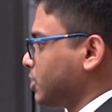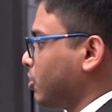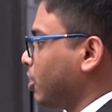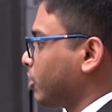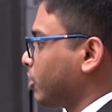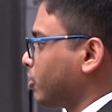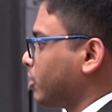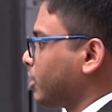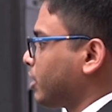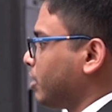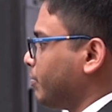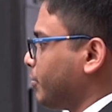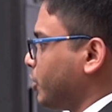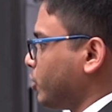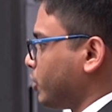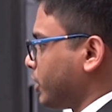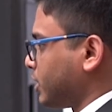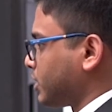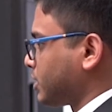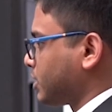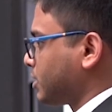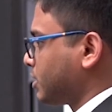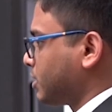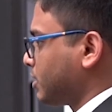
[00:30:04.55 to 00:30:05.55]
not on
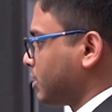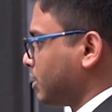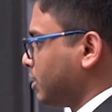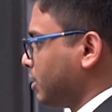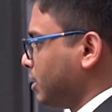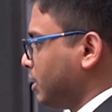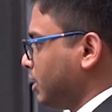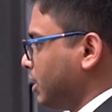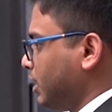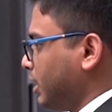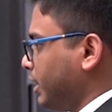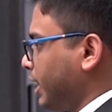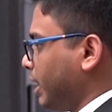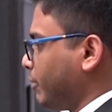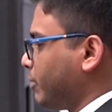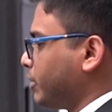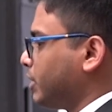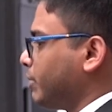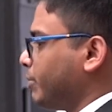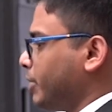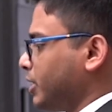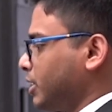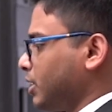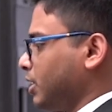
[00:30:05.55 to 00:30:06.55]
computers. That will
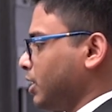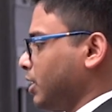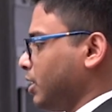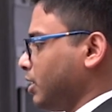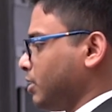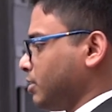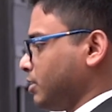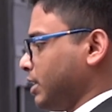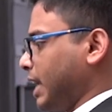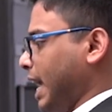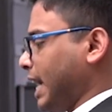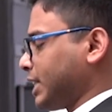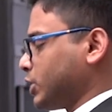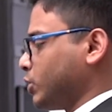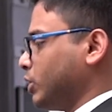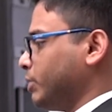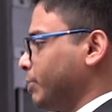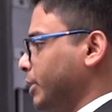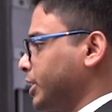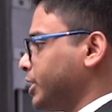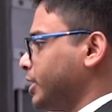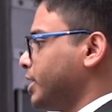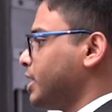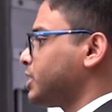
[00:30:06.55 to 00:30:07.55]
be the actual
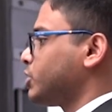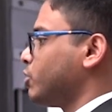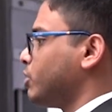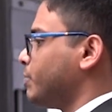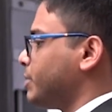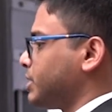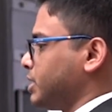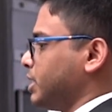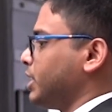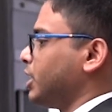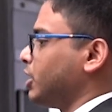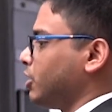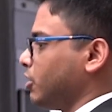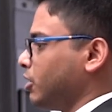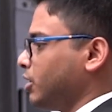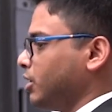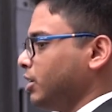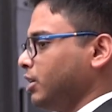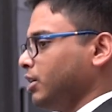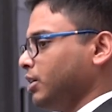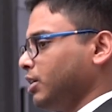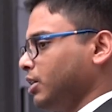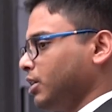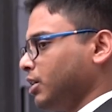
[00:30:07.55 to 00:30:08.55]
materials you'll be seeing in your
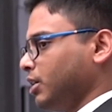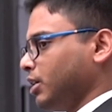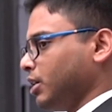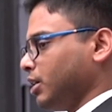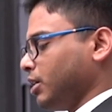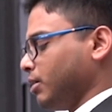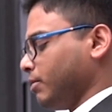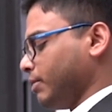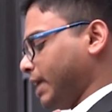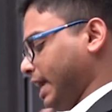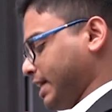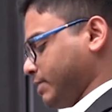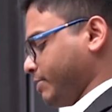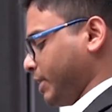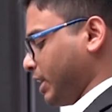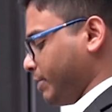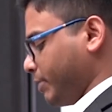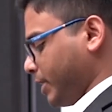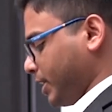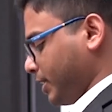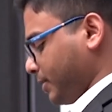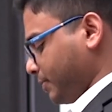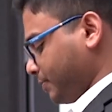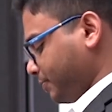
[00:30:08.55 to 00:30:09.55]

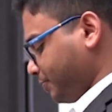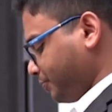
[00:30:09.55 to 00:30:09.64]
experiment.